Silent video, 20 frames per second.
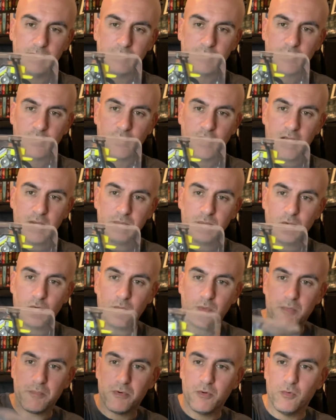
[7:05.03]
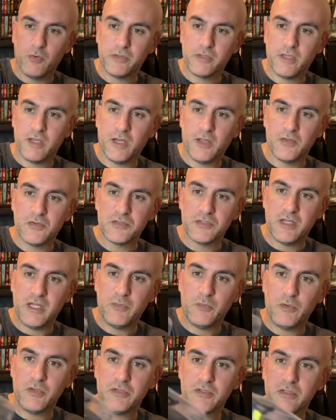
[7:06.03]
Crap, don't remember what the hell his
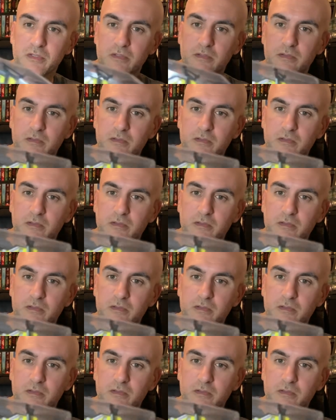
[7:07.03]
name was.